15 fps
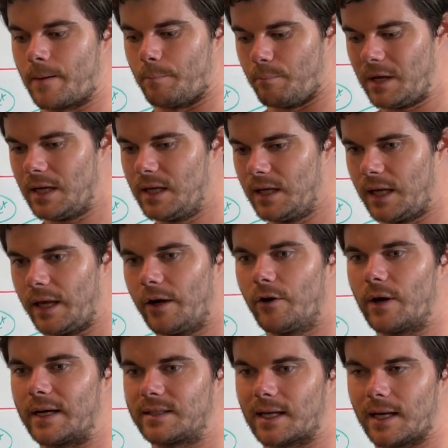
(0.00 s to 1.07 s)
me
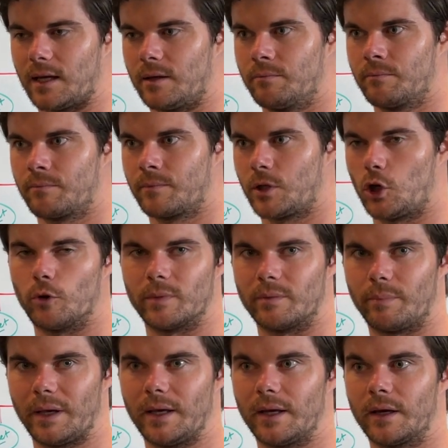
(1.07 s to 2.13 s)
here as a human
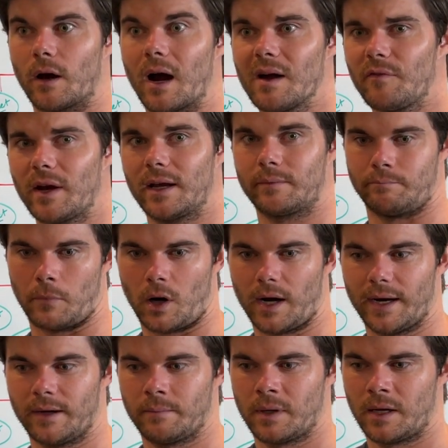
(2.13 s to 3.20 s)
being, I've had
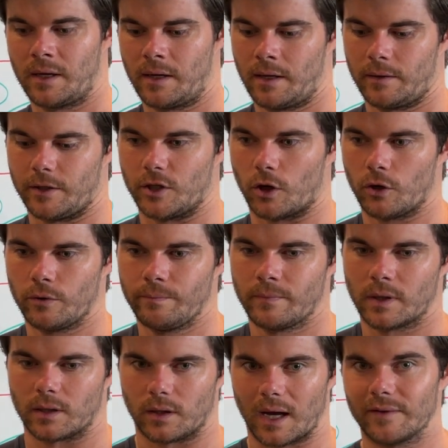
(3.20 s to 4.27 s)
my
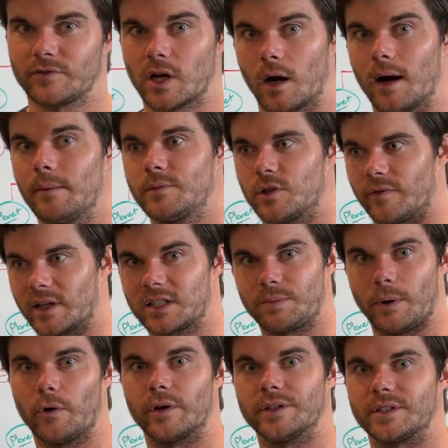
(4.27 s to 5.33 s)
lifetimes of
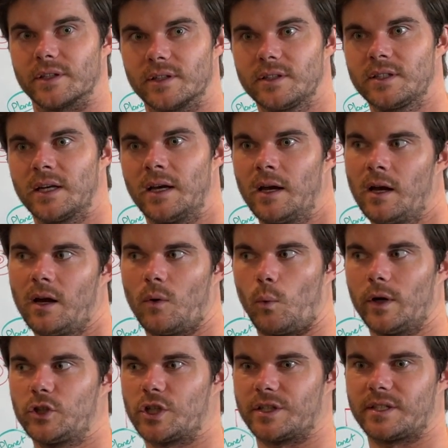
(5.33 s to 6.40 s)
experiences,
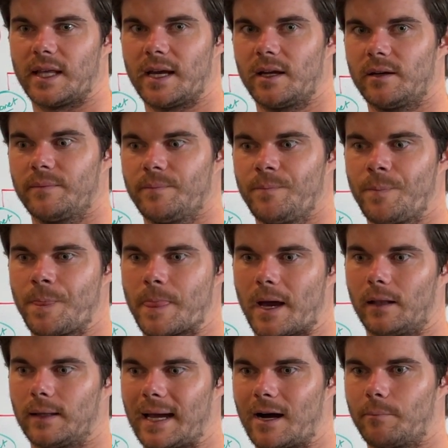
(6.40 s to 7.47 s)
which has then
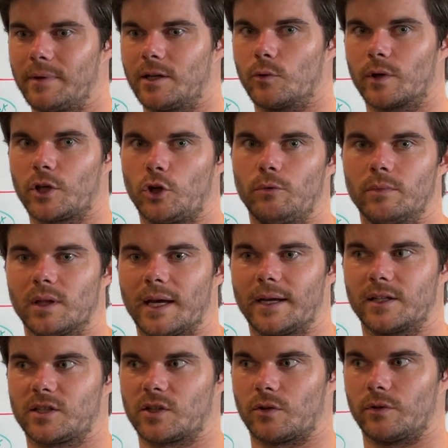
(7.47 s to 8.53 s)
allowed me to
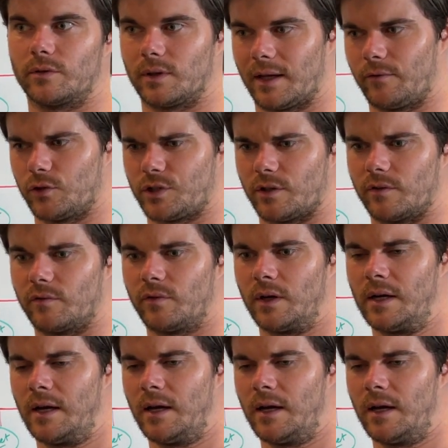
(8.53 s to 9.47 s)
accumulate certain levels of